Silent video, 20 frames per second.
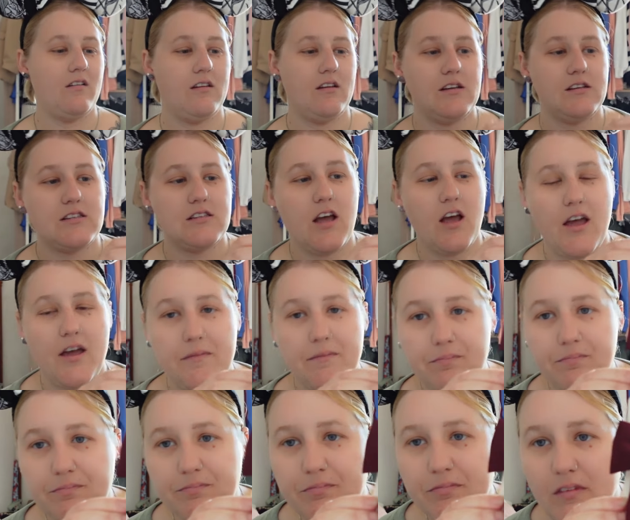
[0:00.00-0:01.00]
It's
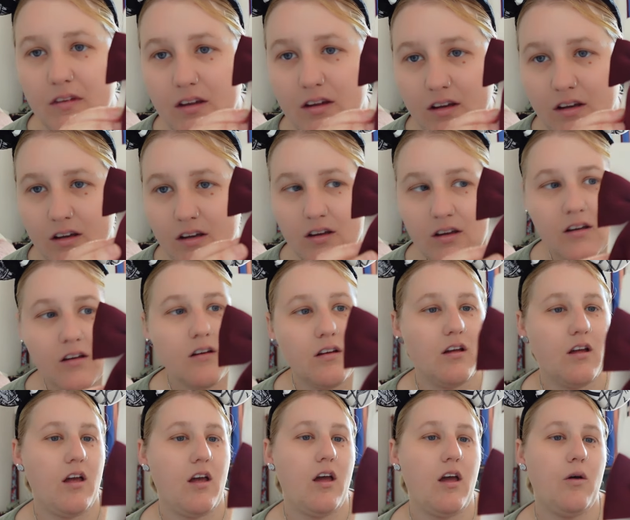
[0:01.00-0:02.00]

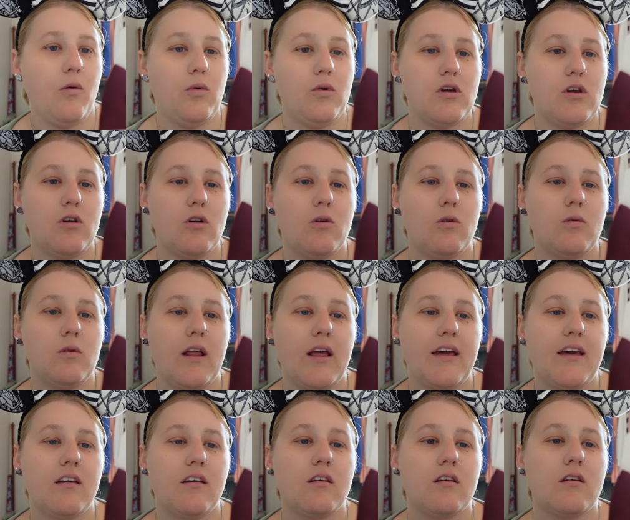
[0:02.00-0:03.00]
what you call
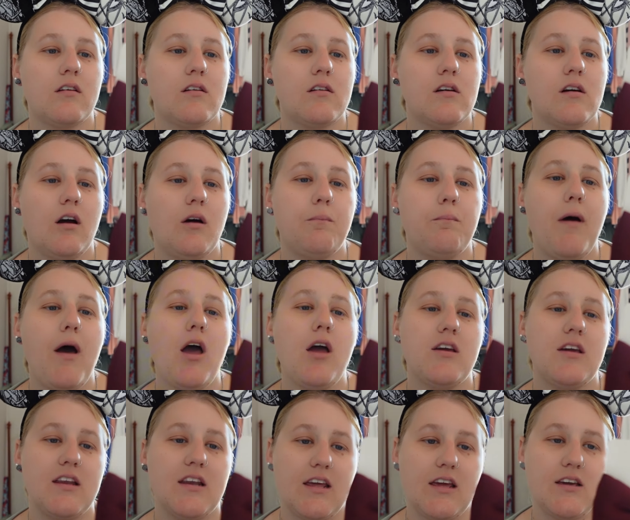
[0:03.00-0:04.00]
it? Oh,
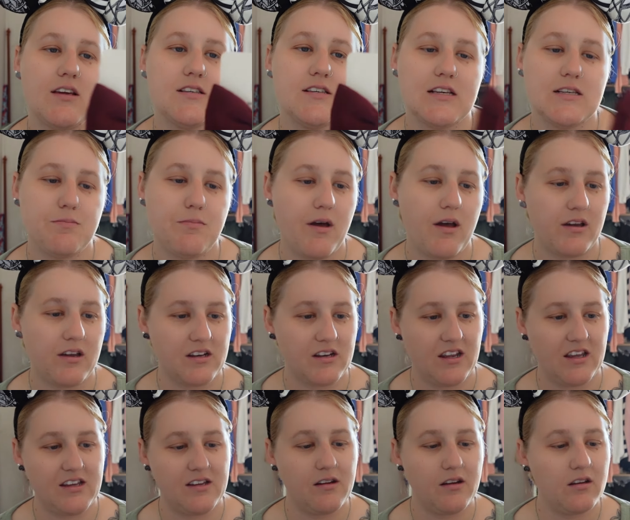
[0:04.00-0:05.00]
burgundy, it says
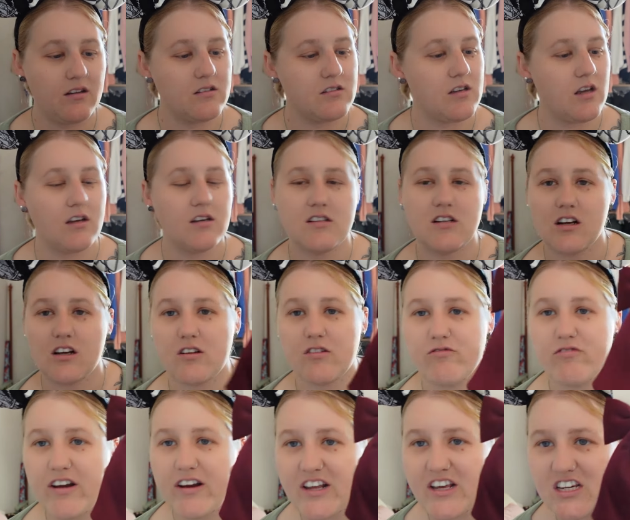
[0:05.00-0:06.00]
burgundy, so it's like a
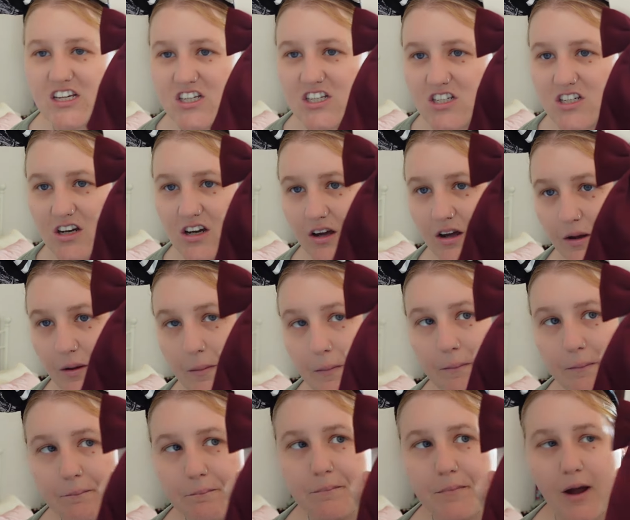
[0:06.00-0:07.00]
reddish
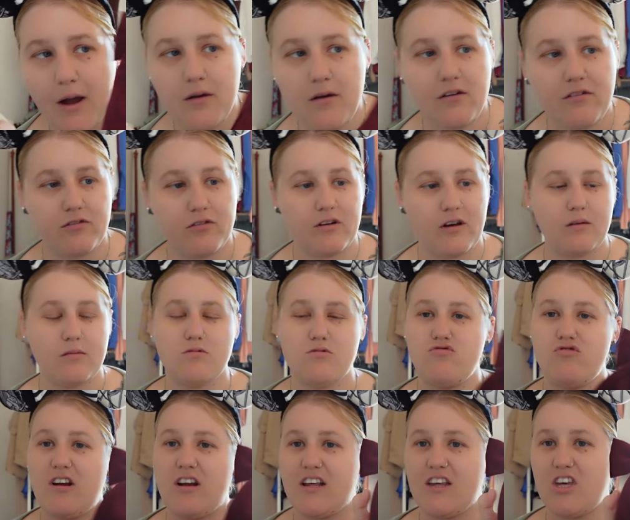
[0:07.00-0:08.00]
bow. I thought that was
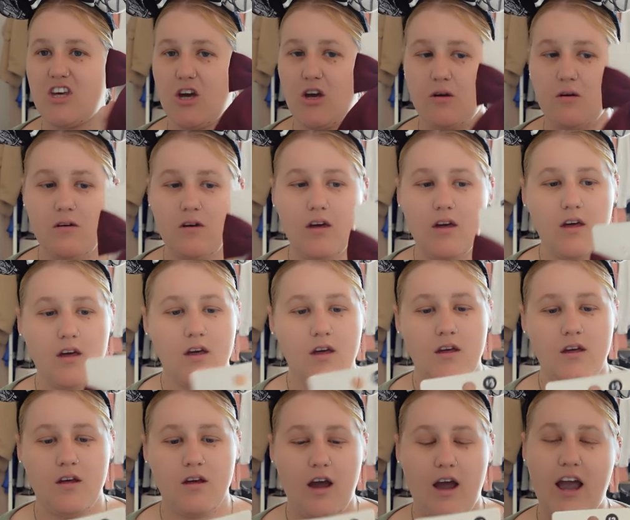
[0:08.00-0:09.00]
really cute.
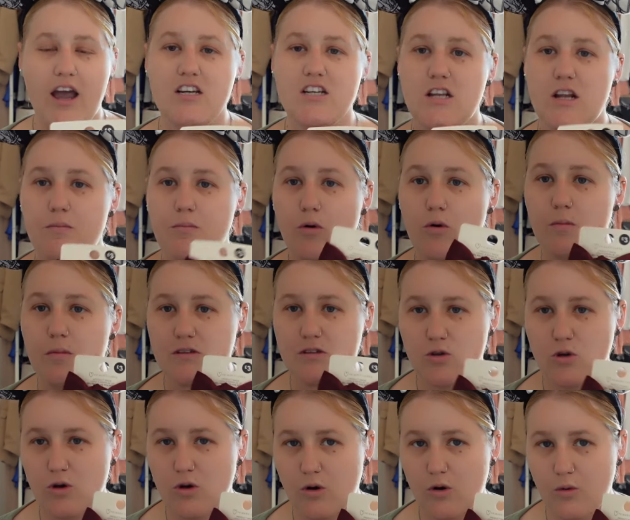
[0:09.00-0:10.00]
I actually bought my
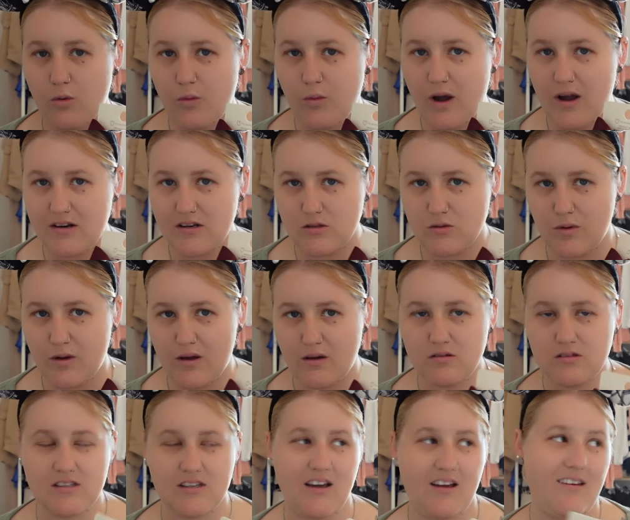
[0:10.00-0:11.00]
daughter one as well,
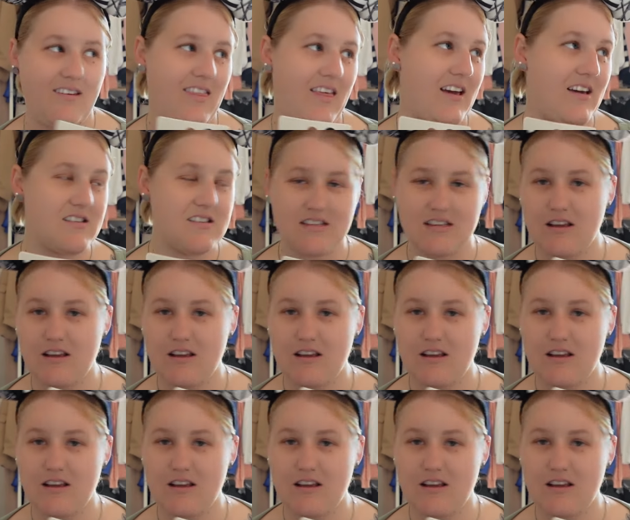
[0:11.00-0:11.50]
so that is